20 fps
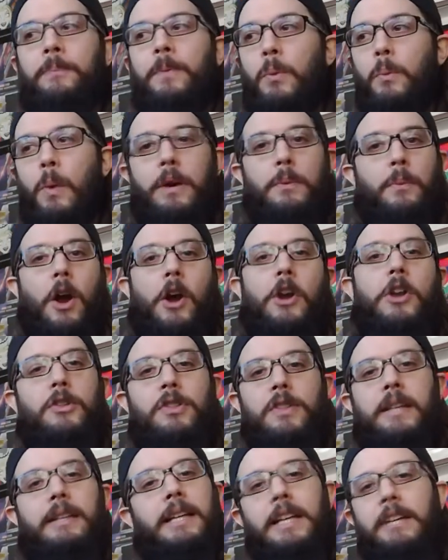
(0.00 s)
What are you
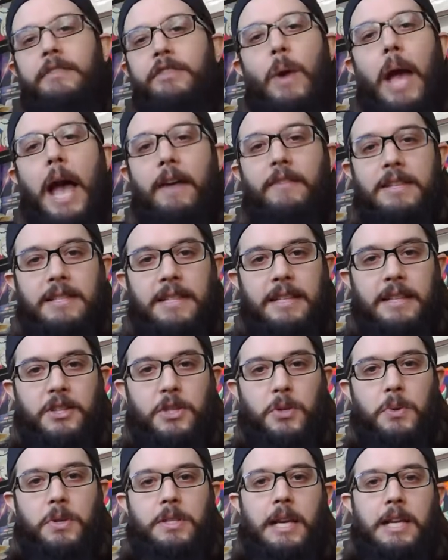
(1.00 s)
thinking if you haven't seen the
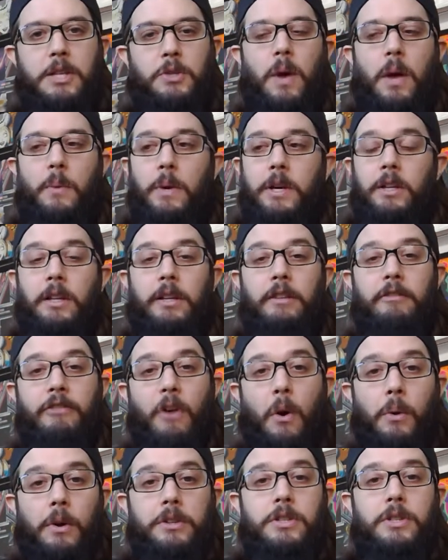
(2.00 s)
Suicide Squad? What are you looking
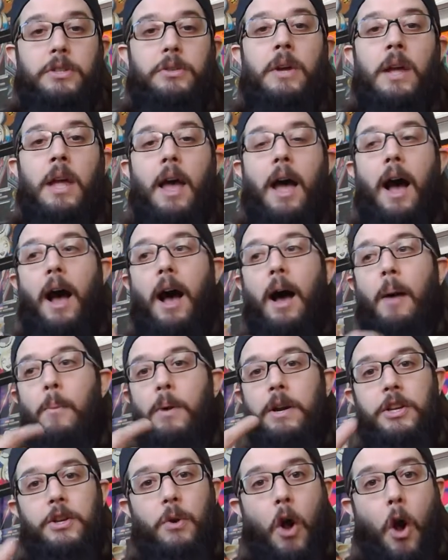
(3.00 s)
forward to?
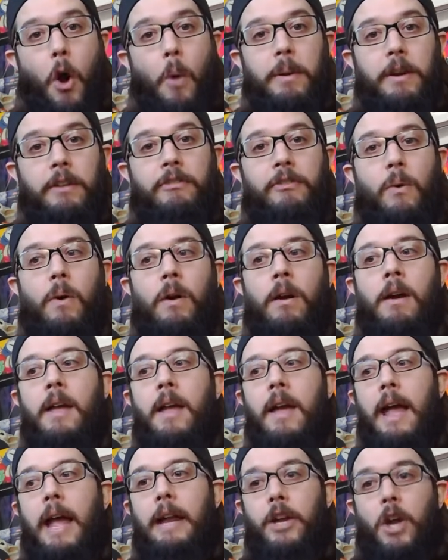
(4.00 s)
What are you hoping for?
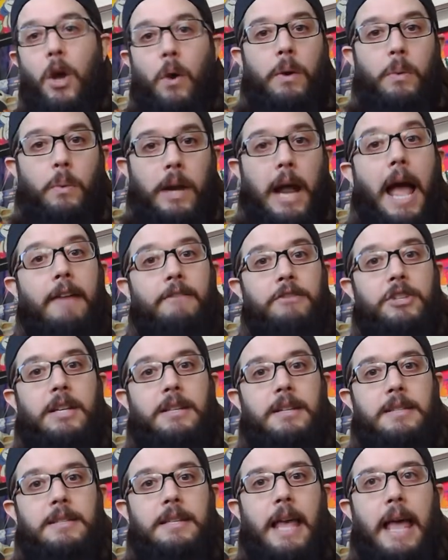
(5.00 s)
And knowing what I've
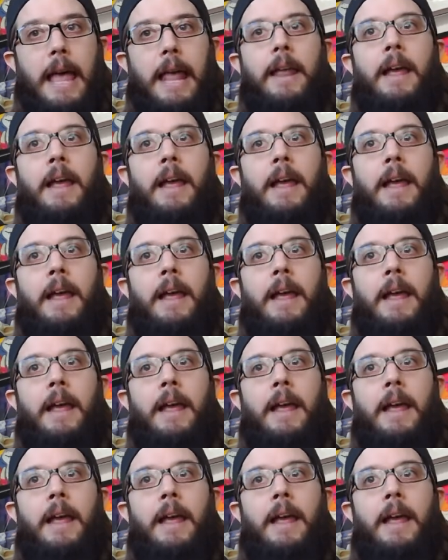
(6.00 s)
just said,